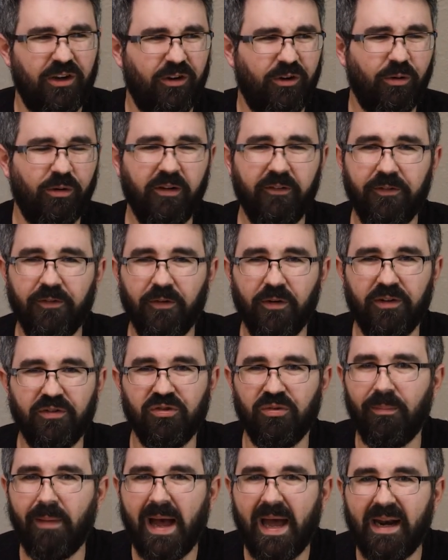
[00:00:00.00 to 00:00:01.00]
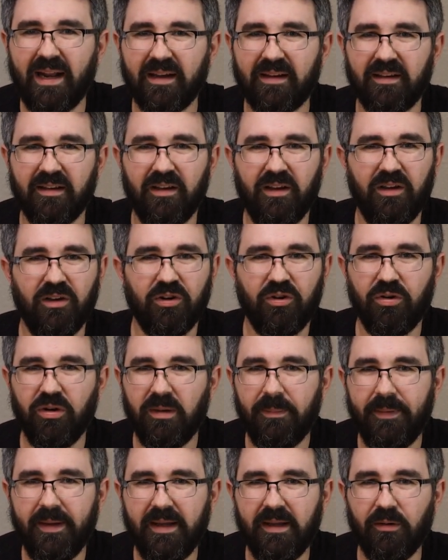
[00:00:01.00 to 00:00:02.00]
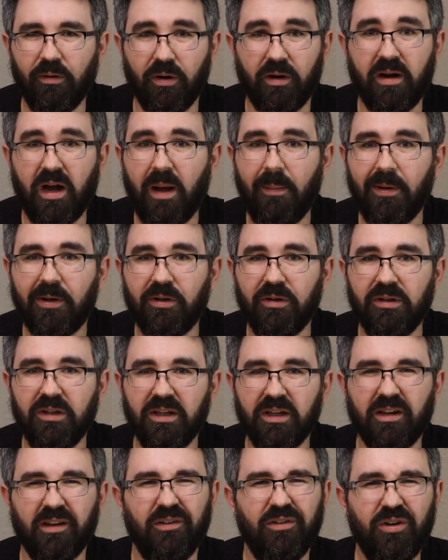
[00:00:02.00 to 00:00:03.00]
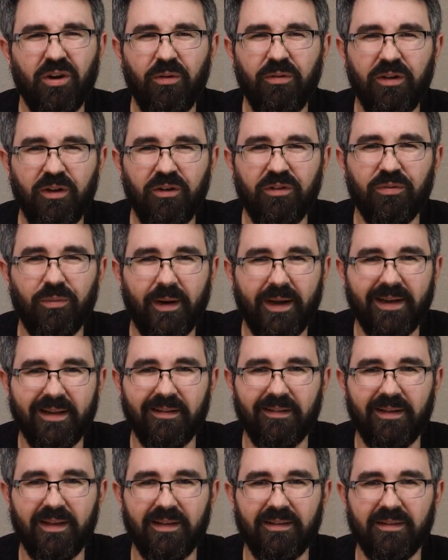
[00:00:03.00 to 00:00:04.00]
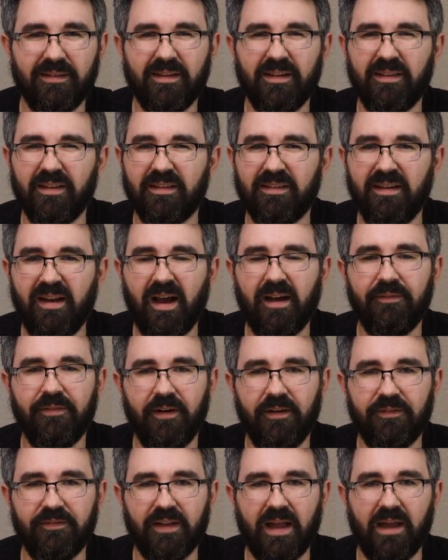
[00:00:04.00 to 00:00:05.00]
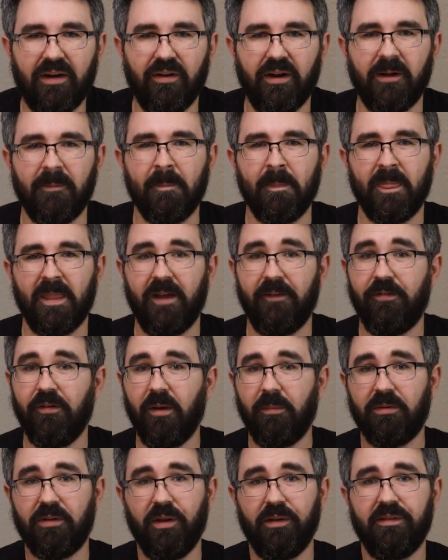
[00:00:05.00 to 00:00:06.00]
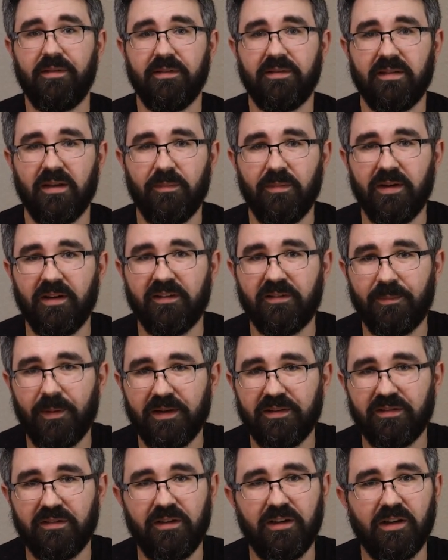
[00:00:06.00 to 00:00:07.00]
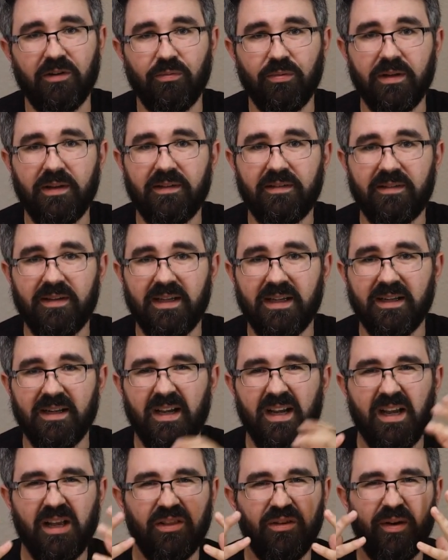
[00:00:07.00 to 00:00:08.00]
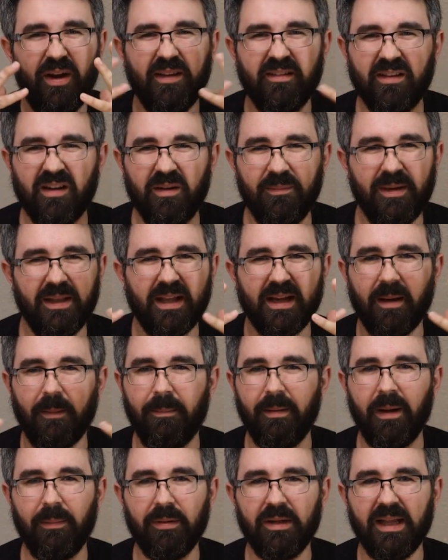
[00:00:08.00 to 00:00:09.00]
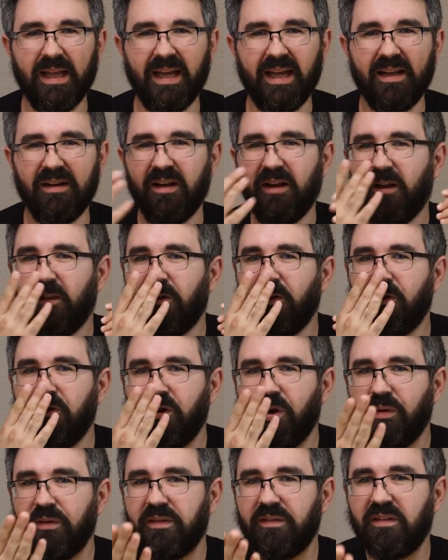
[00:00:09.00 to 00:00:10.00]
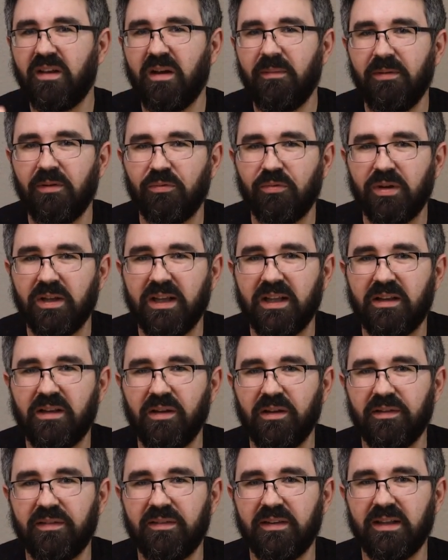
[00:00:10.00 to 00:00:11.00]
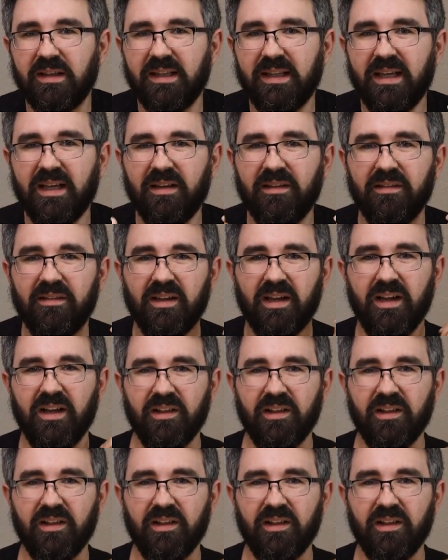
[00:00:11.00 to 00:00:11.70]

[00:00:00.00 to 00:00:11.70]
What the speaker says: you're going for a dramatic, creepy or comical look, don't use wide angle lenses because it's not very flattering. If you're up close to someone, especially, you can really see it. Their head's going to be like a bubble head. Their nose is going to be really close to the lens.